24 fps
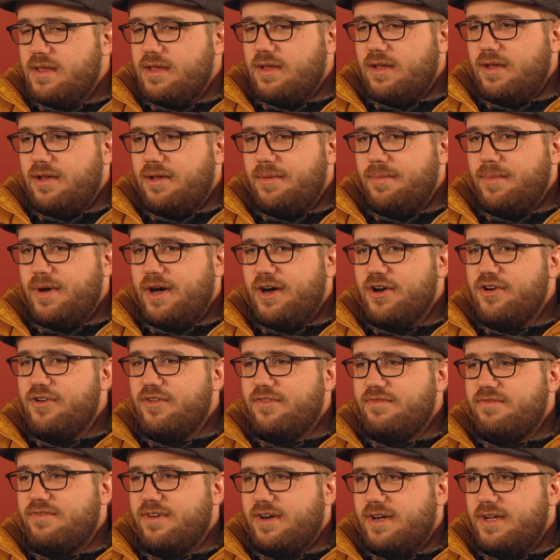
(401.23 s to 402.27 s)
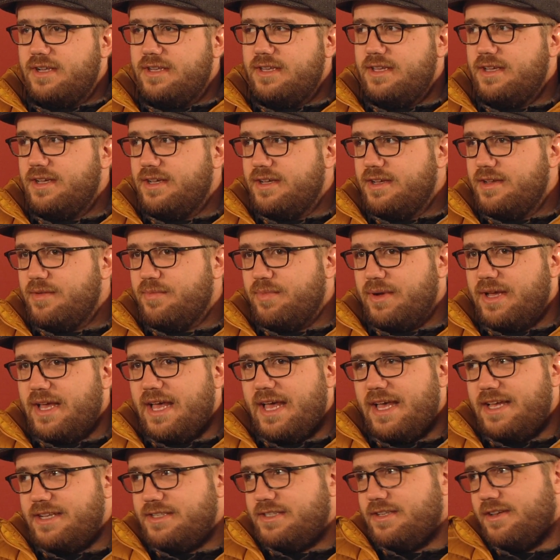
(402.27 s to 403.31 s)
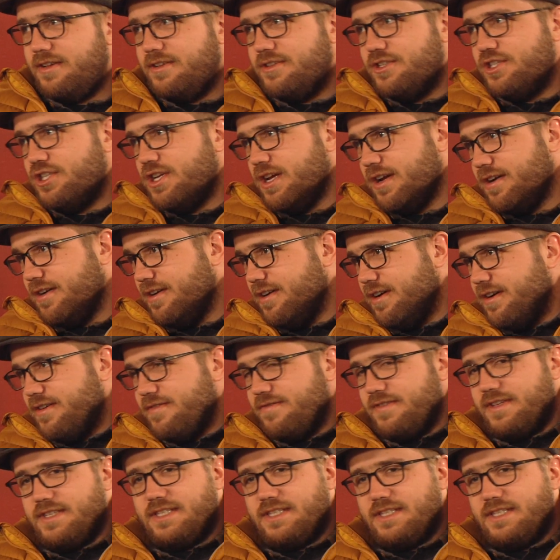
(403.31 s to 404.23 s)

Uncle Vanya by Anton Chekhov.